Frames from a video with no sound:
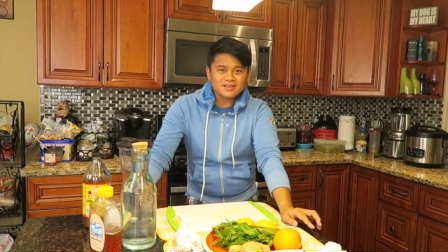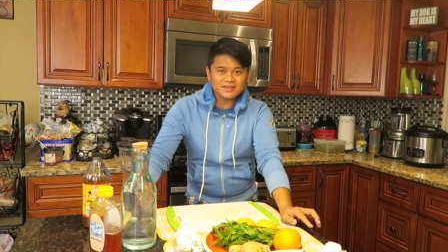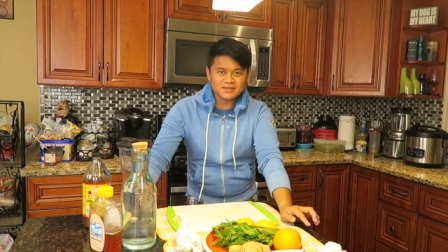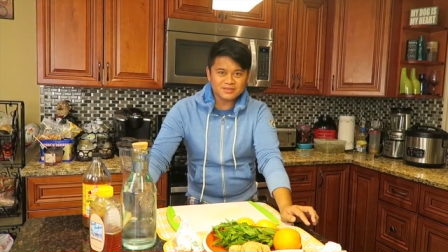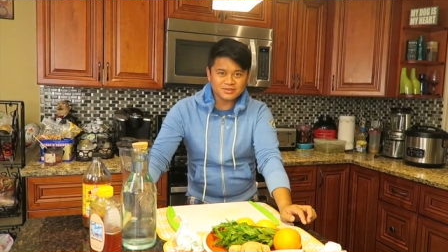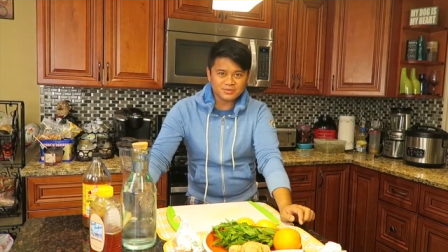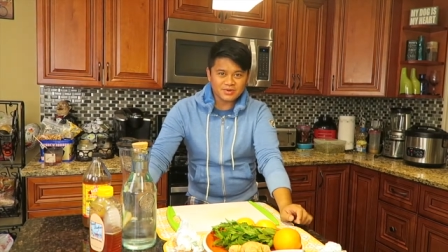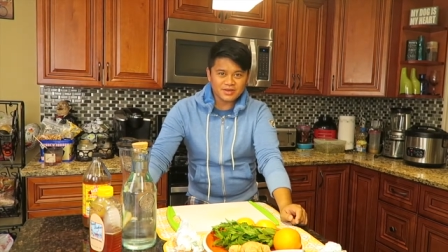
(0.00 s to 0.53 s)

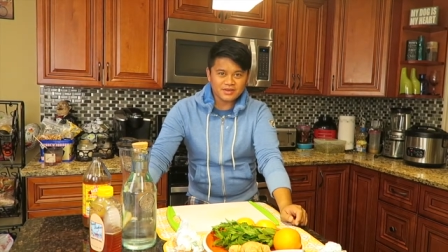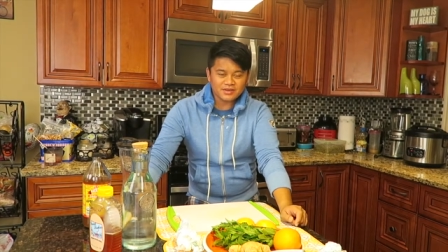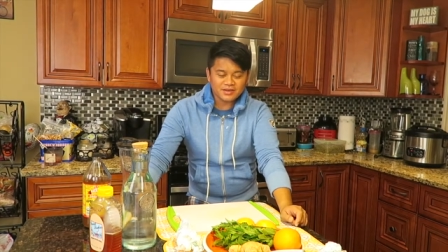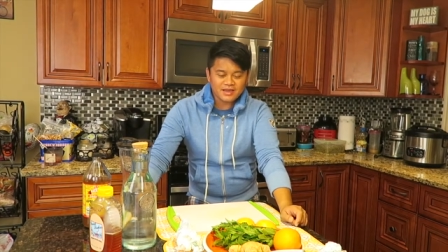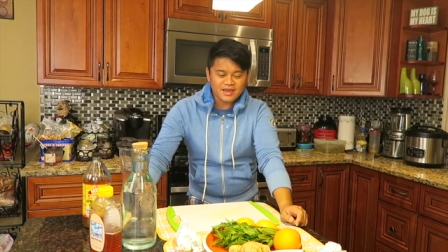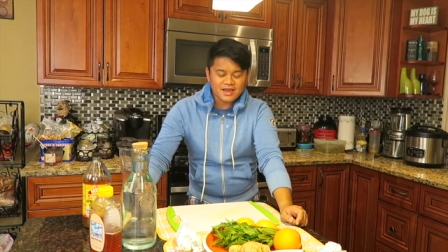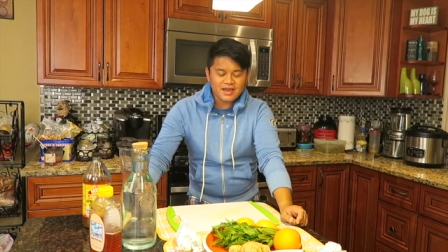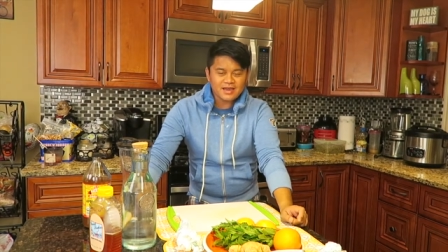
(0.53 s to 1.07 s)
this week
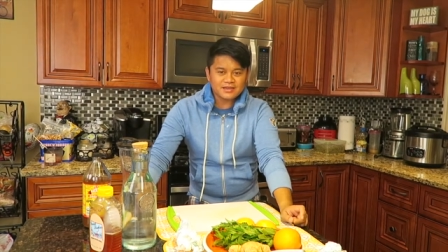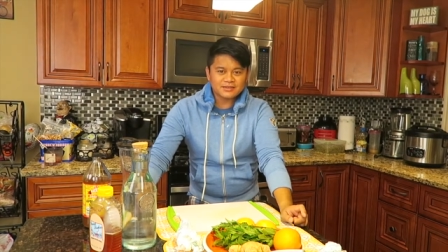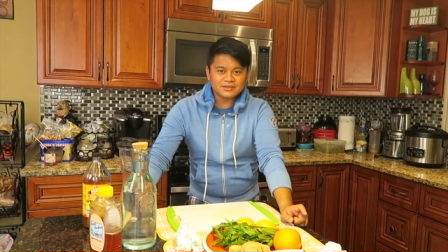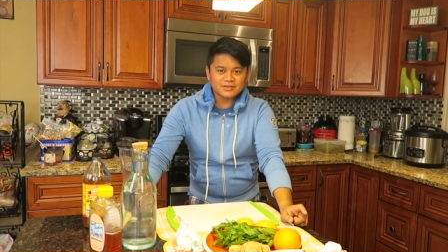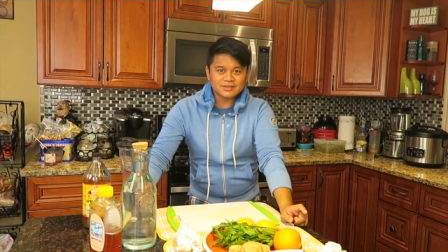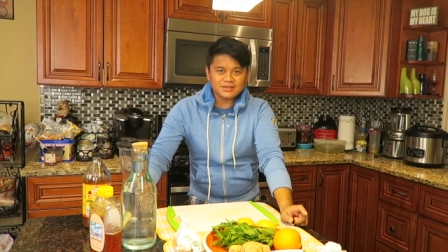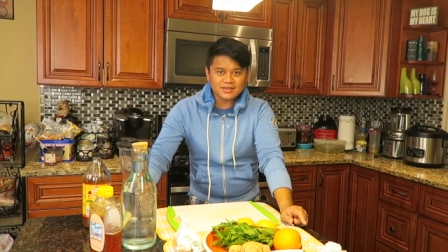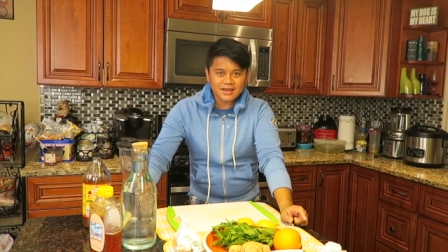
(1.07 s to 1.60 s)
and
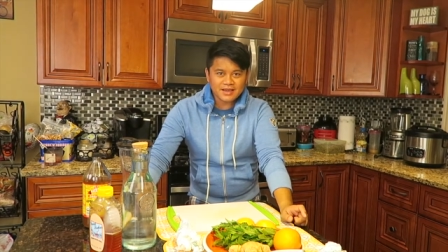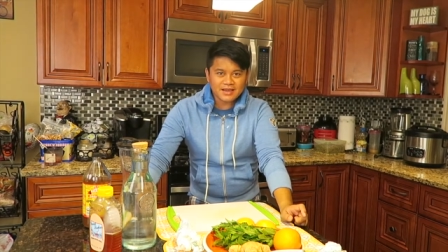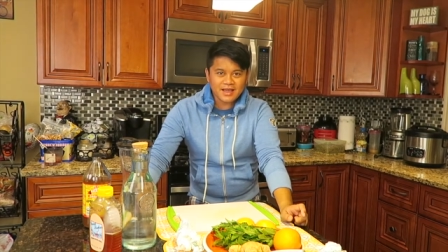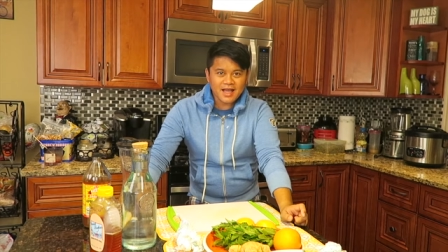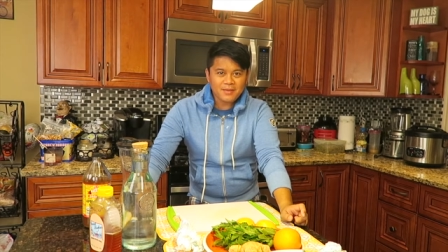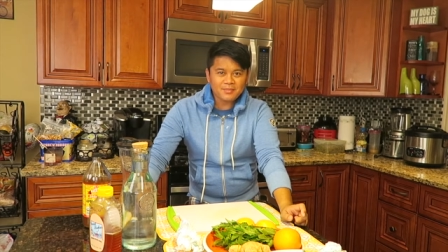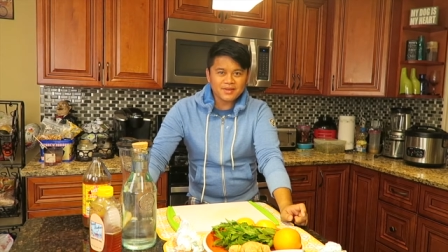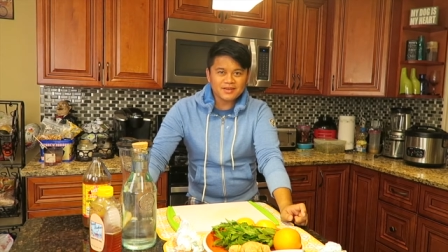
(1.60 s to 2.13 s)
today
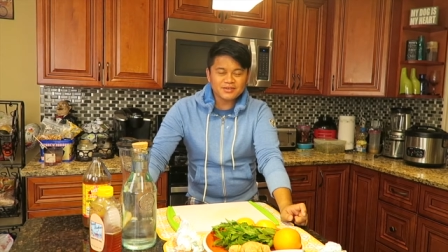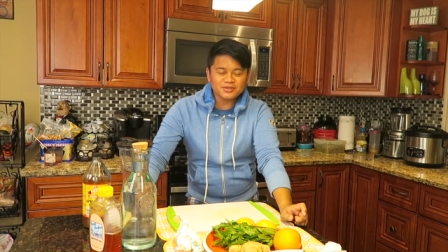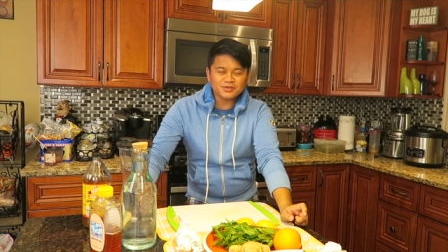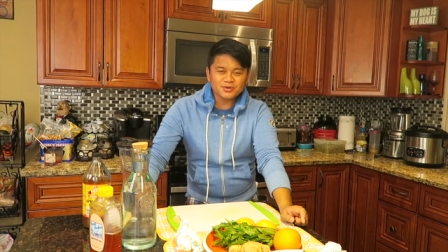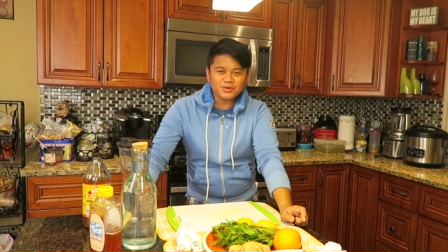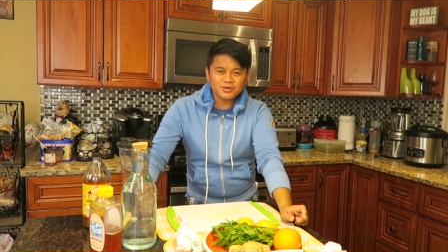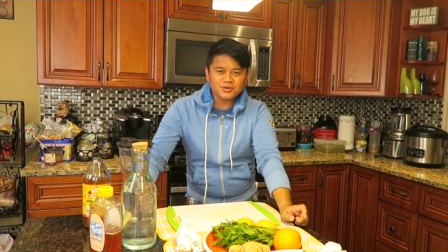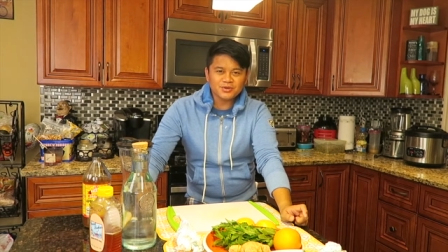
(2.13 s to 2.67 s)
I'm gonna
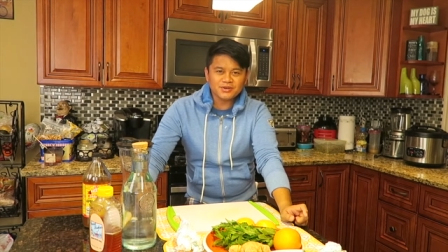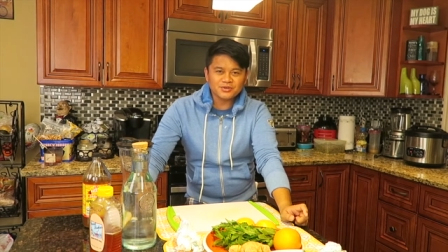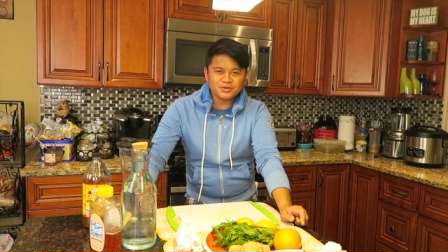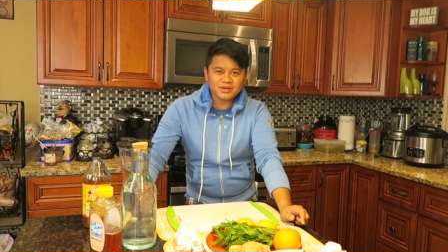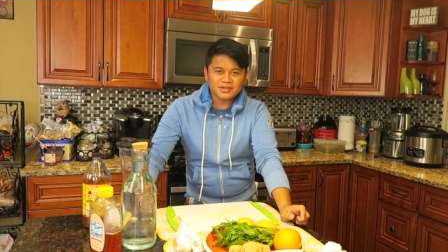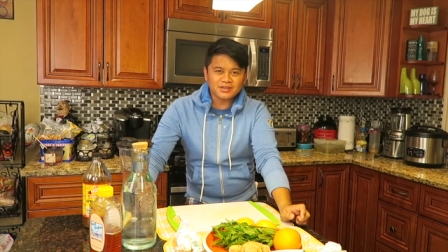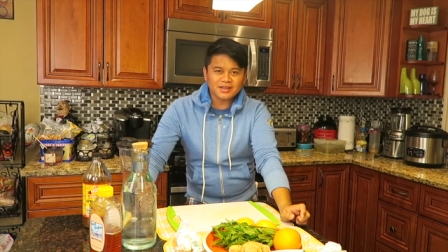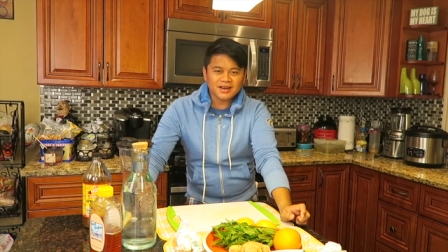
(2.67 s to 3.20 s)
show you a
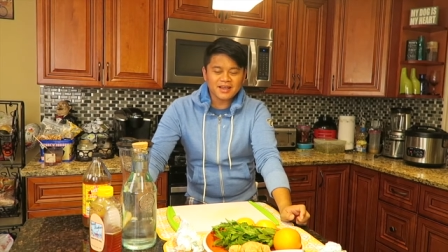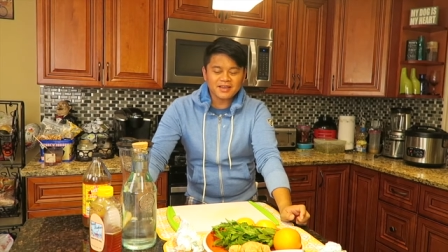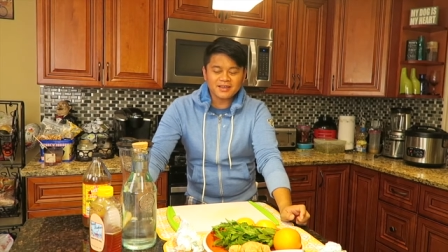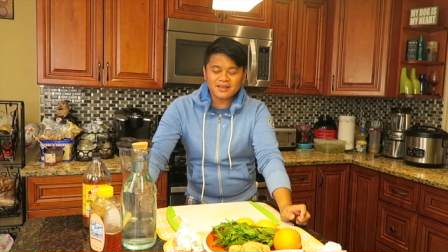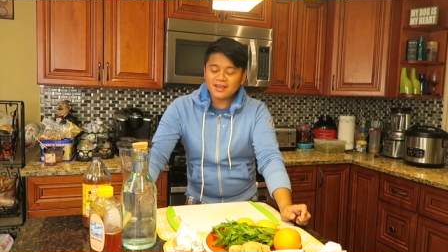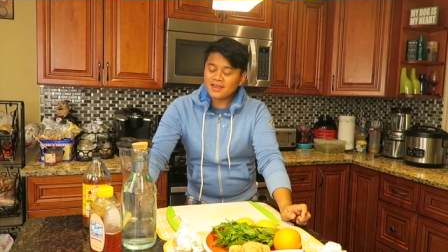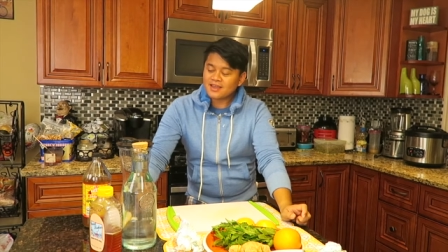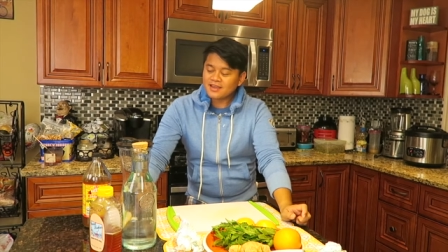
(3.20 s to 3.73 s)
drink that
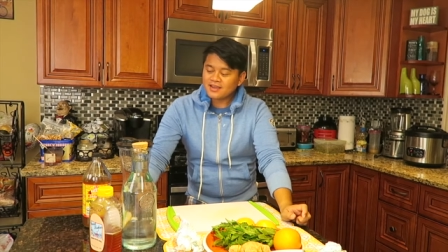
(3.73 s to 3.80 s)
I